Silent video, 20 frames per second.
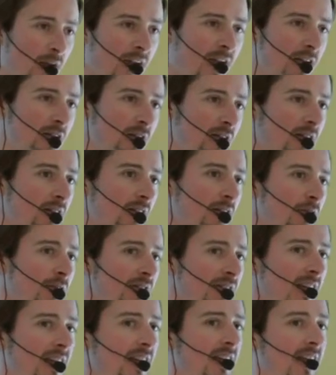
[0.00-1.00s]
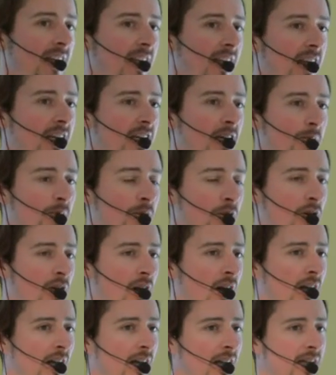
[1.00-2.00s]
way to think like an
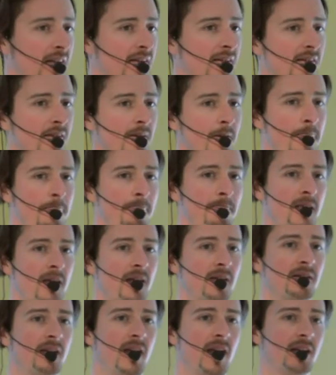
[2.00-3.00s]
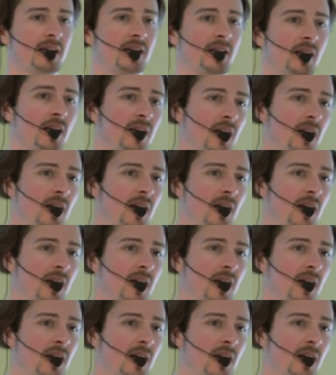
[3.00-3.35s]
entrepreneur is that